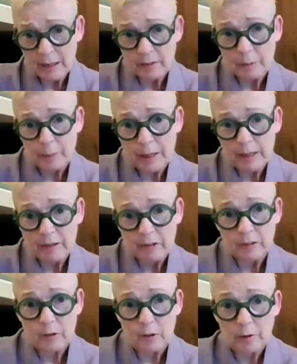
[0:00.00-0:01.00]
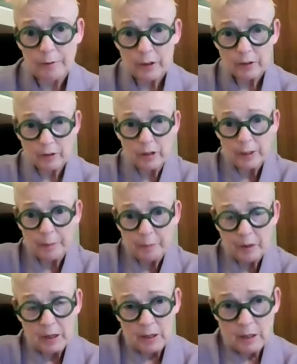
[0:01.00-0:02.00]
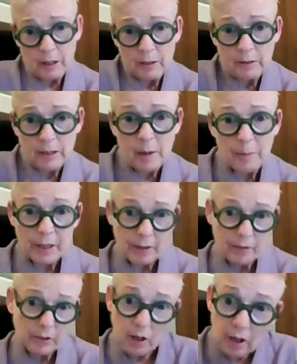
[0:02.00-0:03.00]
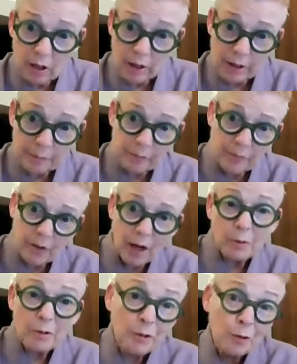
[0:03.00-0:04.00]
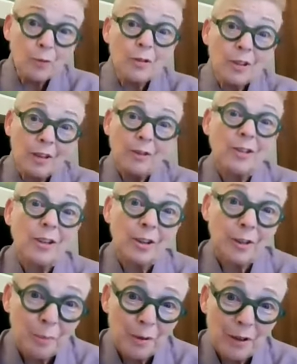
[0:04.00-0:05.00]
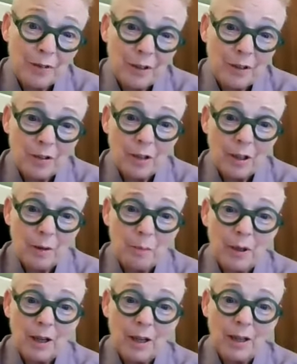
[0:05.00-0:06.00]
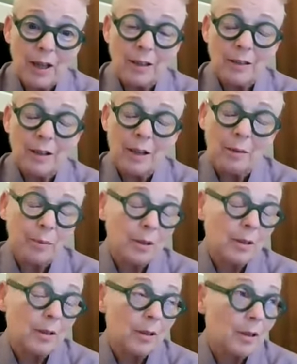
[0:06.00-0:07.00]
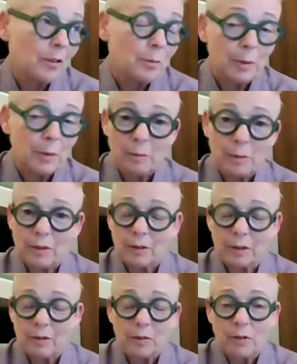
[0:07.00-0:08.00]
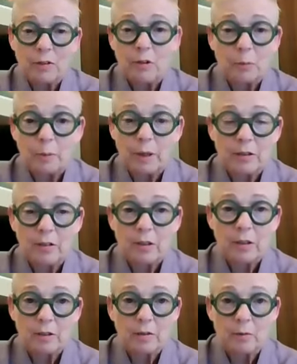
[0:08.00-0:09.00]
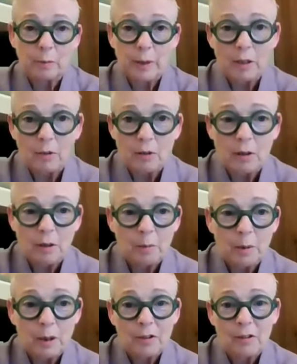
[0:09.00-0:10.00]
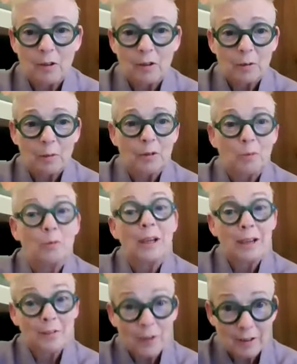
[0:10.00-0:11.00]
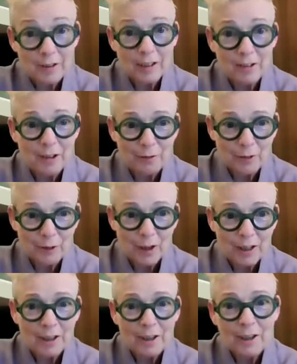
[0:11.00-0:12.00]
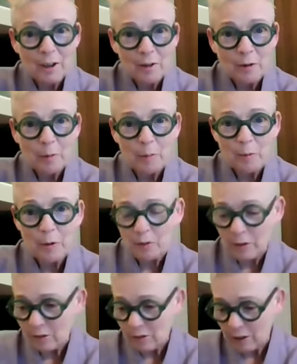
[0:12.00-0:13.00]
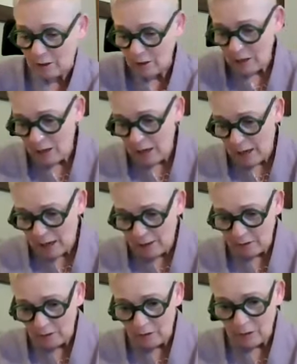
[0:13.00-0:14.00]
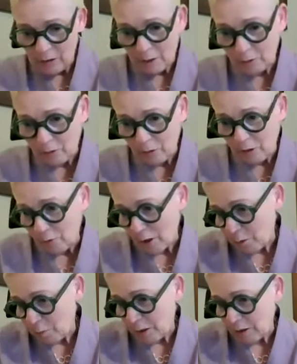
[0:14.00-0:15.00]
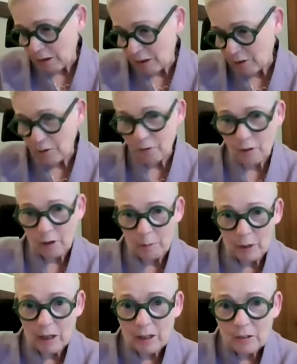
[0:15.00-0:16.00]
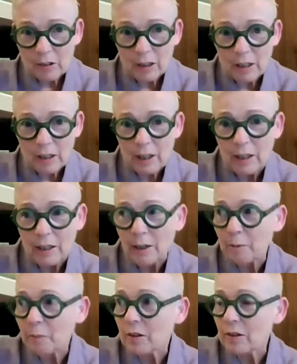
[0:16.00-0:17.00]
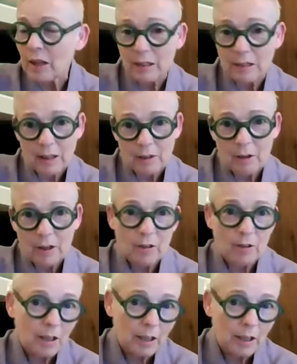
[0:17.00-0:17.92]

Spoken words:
asked by Essex University to come and give a talk. I was due to give a talk the previous year, but I ended up in hospital because of a stupid accident of my own. And so this was a re-invitation, if you like, from the previous year. And I was invited by the Centre of Criminology, the then director,